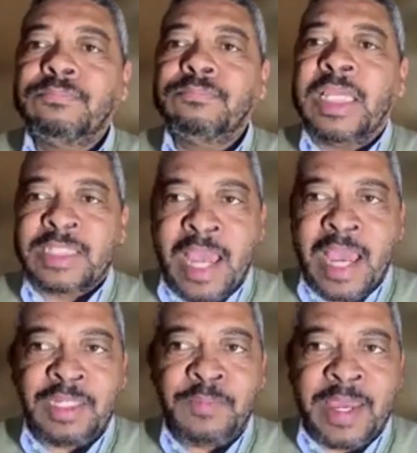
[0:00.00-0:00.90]
is
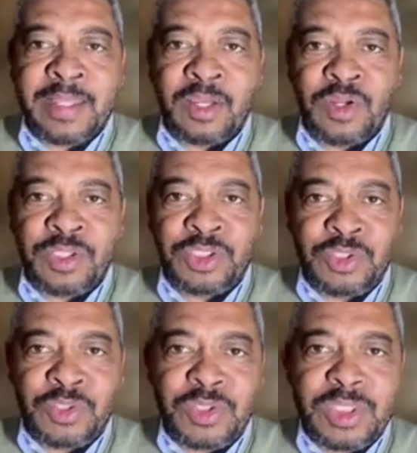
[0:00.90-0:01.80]
guided by the
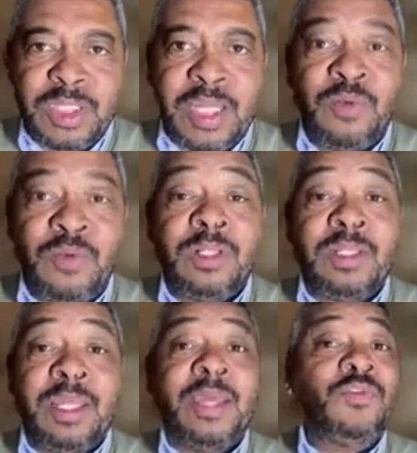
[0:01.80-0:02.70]
constitution and will
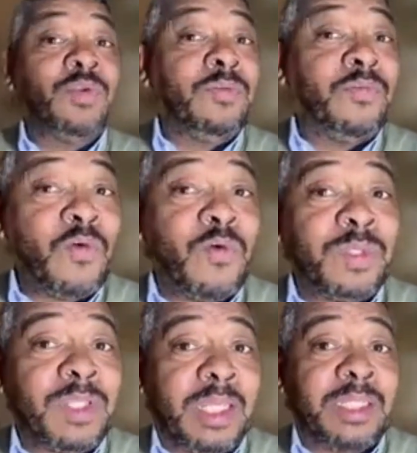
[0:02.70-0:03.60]
then have to
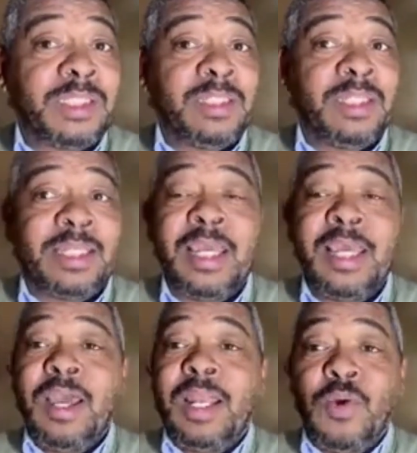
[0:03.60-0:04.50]
inform the nation that,
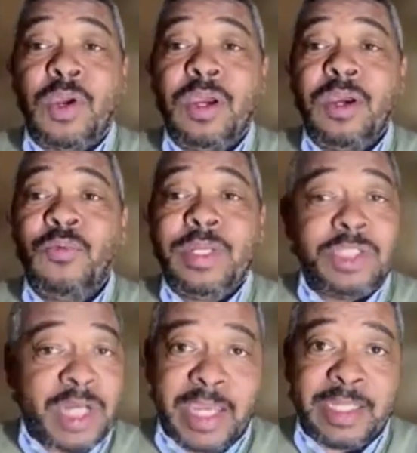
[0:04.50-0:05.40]
look, we
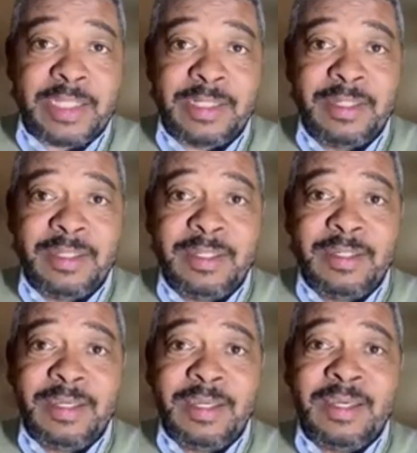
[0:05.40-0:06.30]
tried.
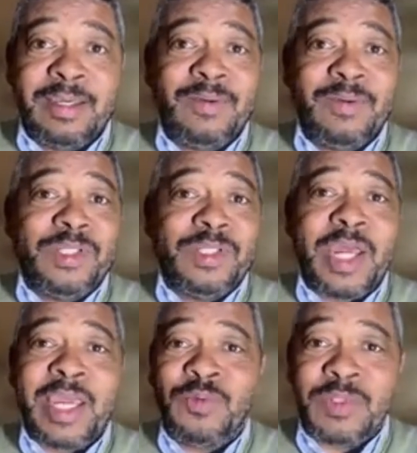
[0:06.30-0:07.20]
We
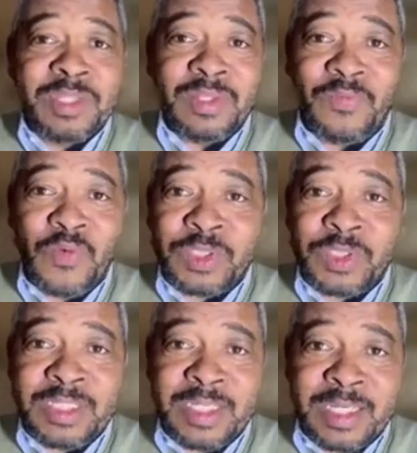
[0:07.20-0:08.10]
tried within the
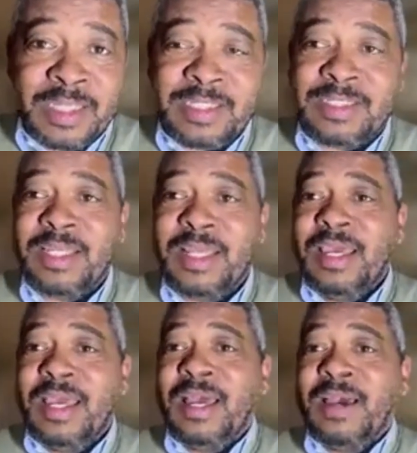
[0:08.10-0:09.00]
14 days.
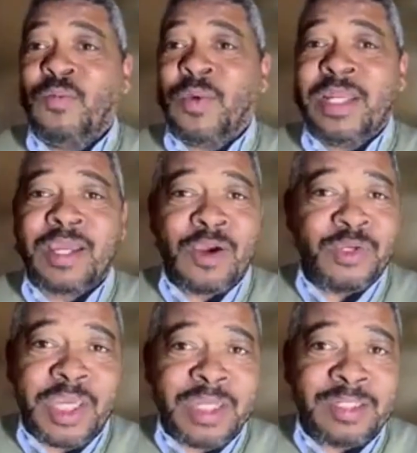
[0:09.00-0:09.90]
We
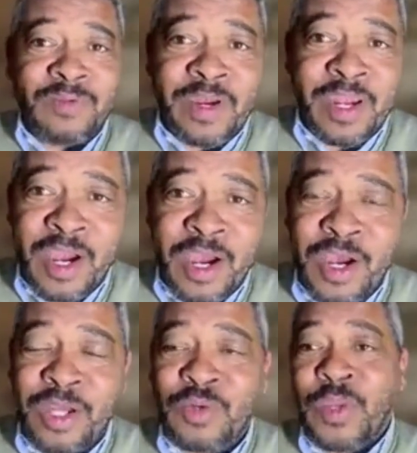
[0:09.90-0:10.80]
negotiated very
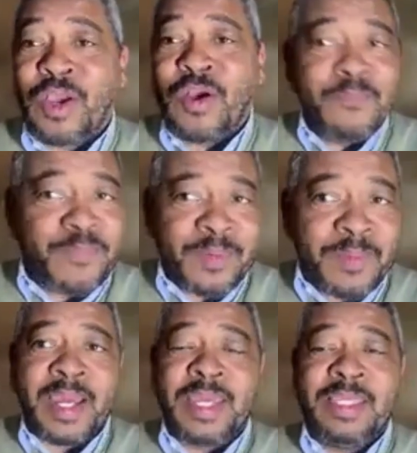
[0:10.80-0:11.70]
hard. We
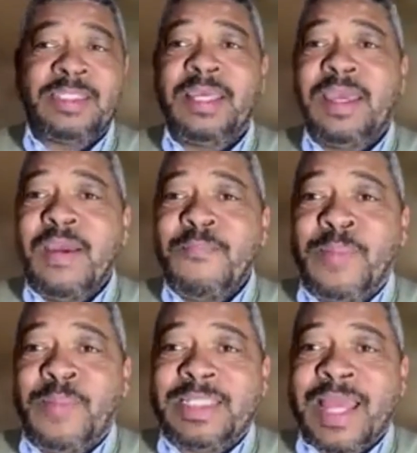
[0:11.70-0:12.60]
compromised.
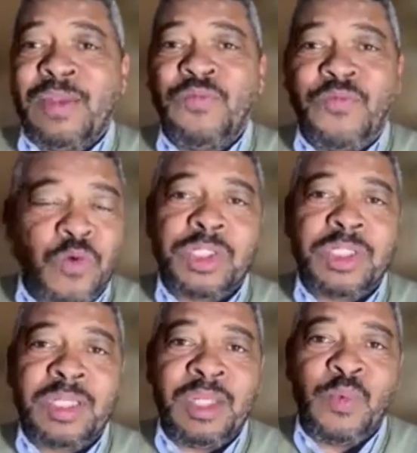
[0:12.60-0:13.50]
But
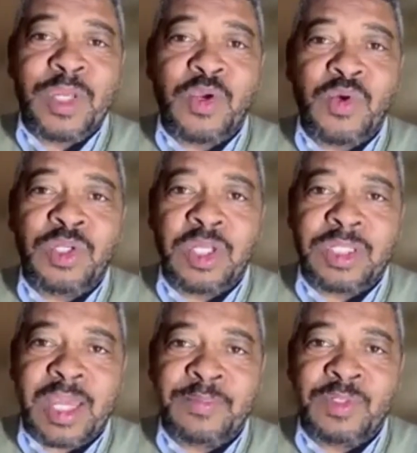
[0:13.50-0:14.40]
unfortunately, we could
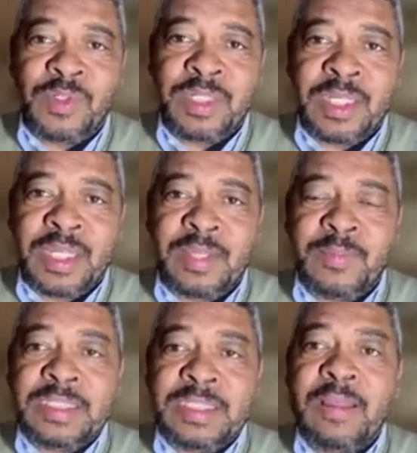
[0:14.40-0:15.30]
not come to an
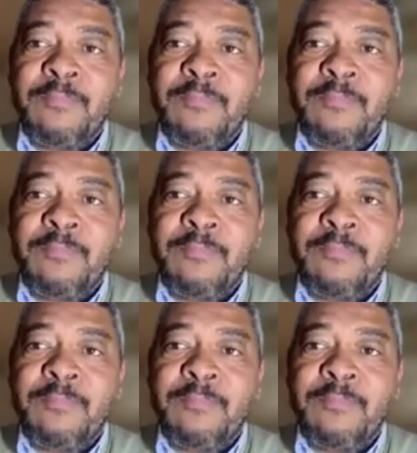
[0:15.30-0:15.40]
agreement.